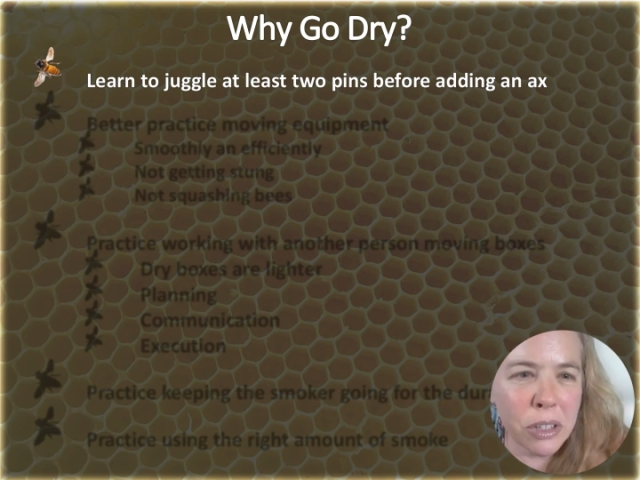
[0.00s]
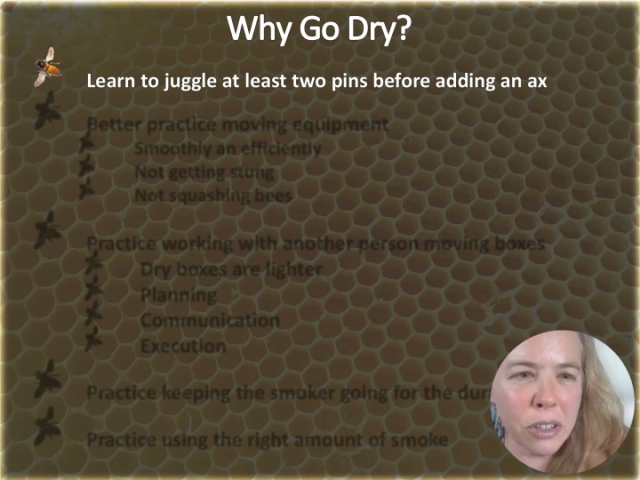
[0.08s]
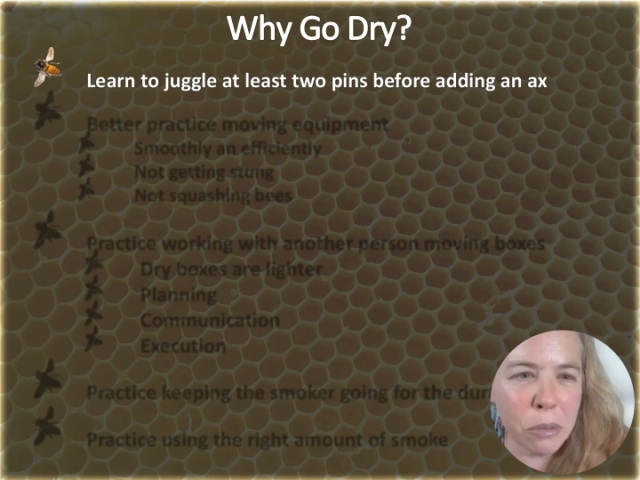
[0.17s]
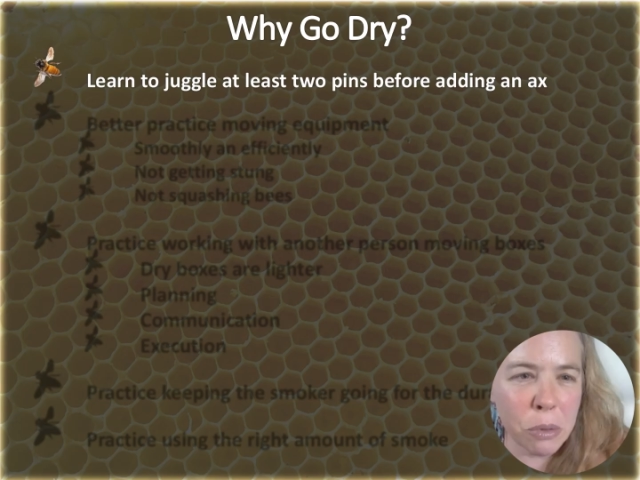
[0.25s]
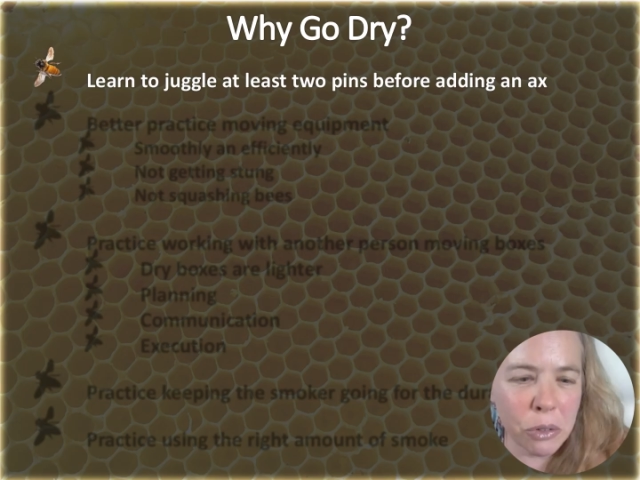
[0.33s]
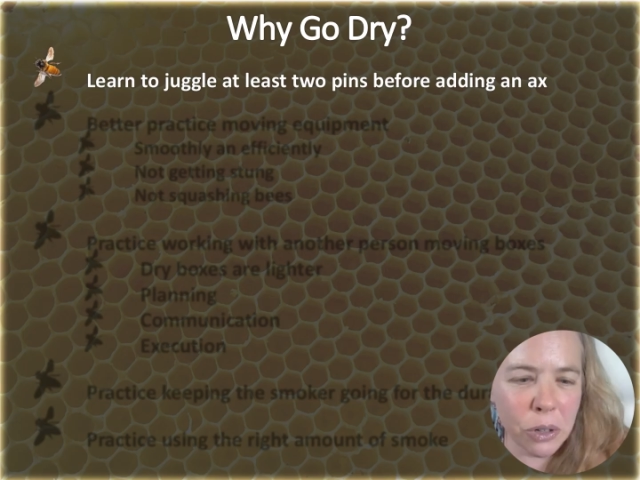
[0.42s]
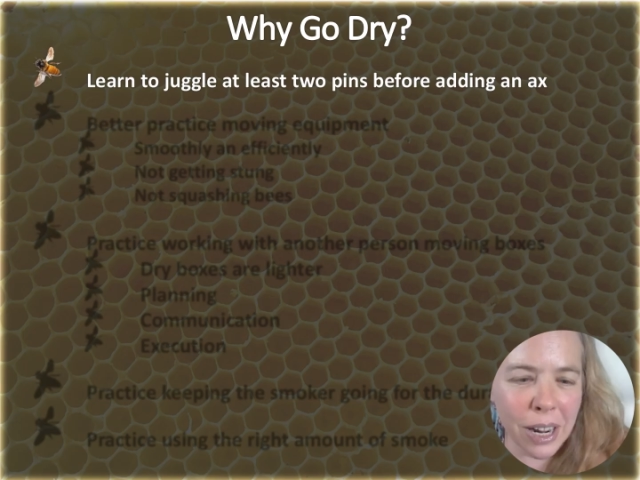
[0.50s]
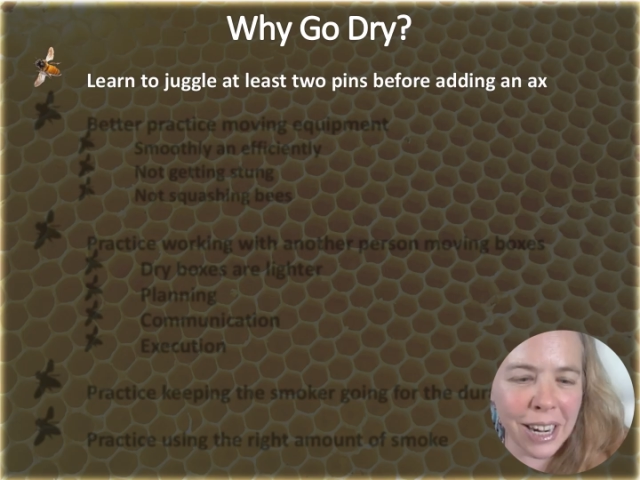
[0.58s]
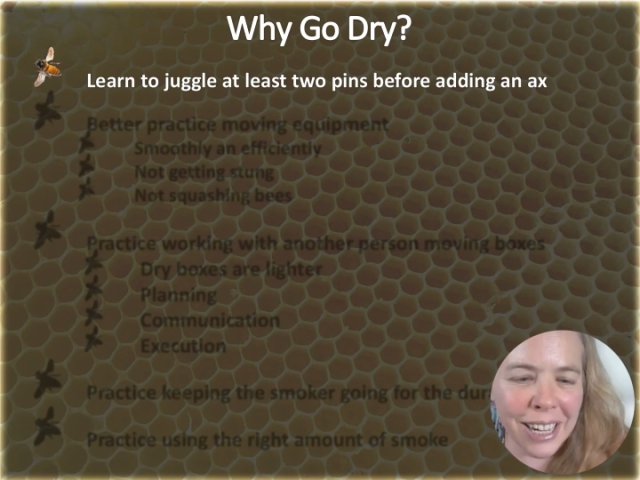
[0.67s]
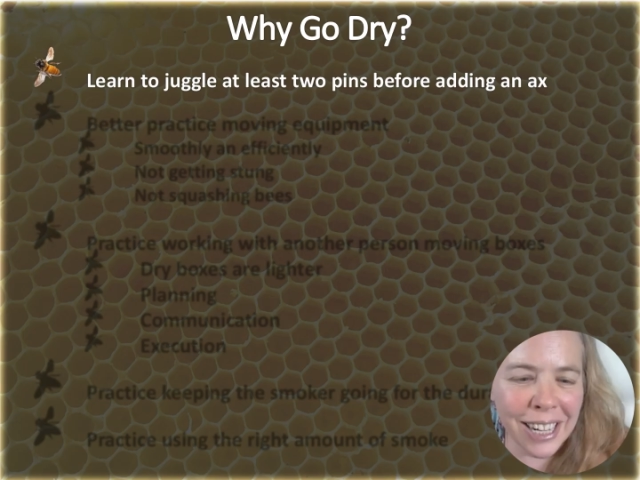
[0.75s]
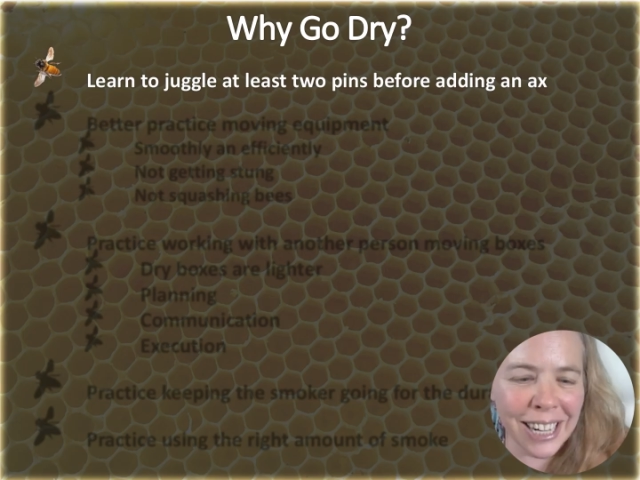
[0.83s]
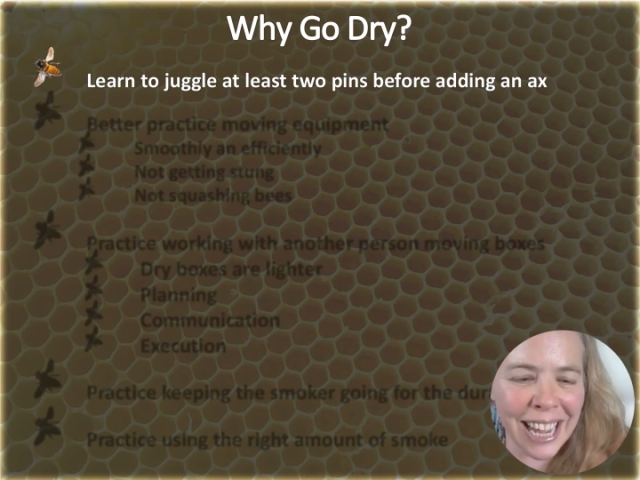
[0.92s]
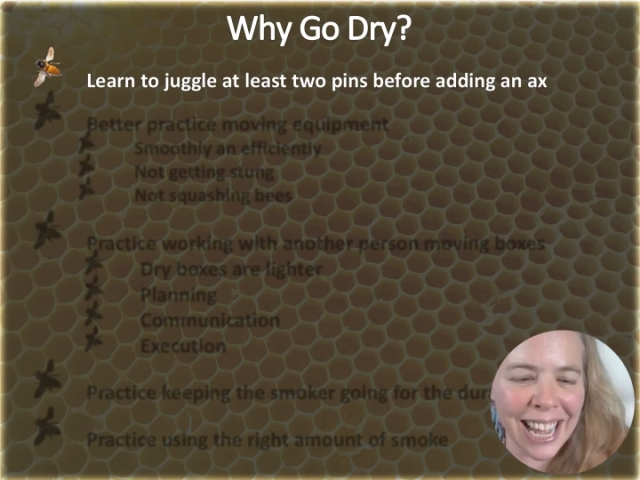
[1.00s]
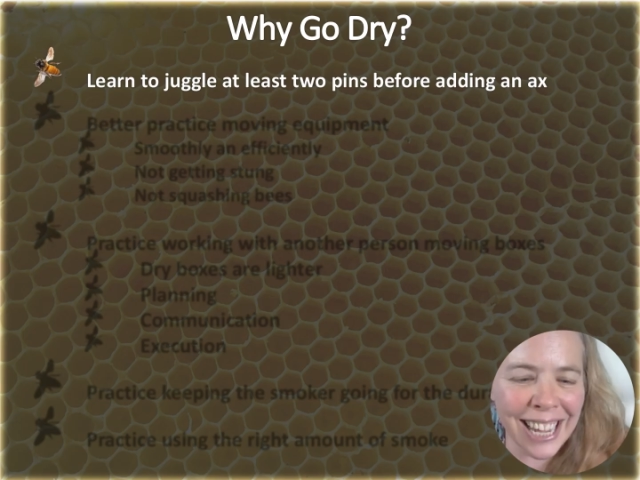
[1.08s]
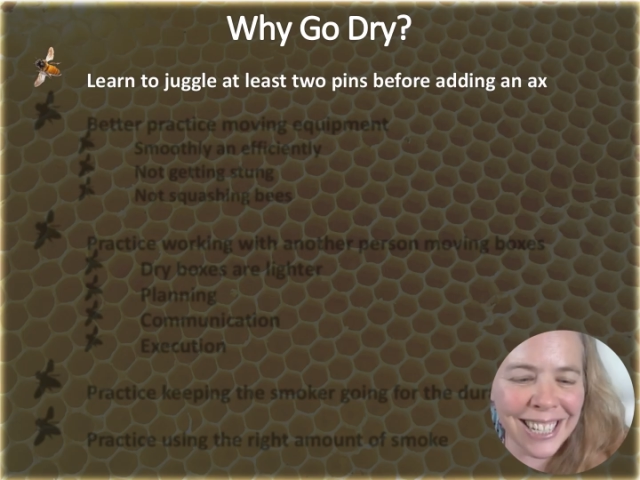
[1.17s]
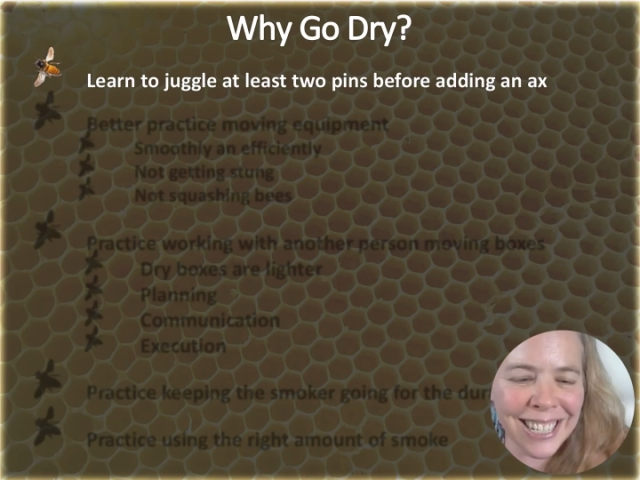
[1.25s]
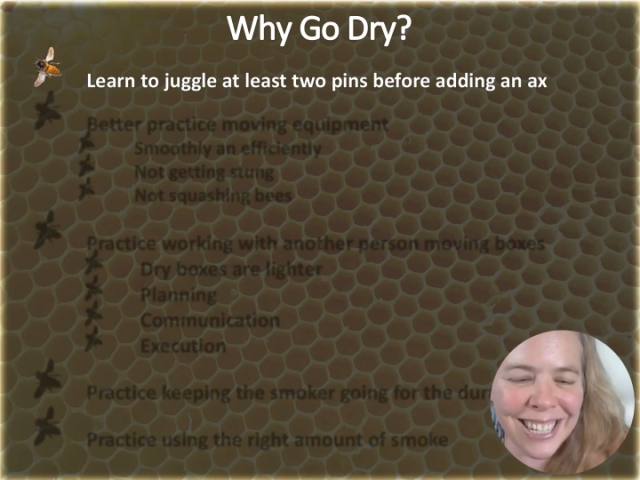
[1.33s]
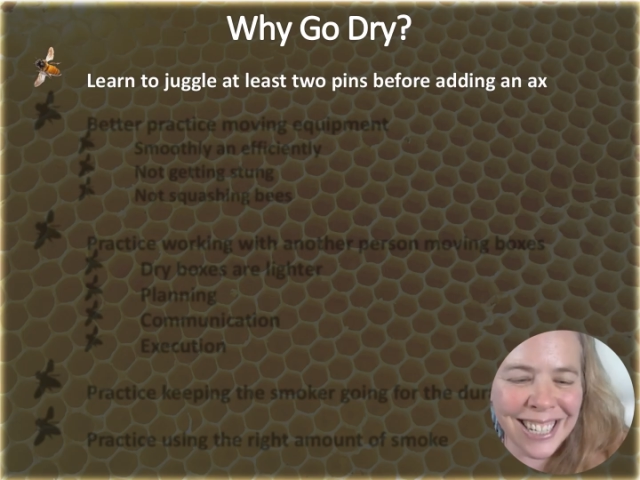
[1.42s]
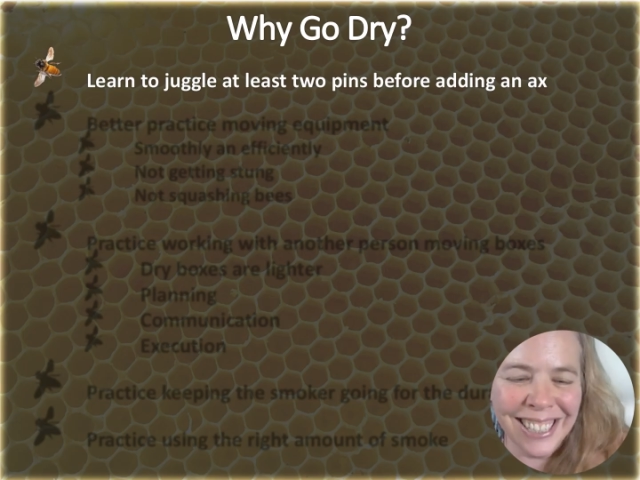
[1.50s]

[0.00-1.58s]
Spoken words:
before adding an axe.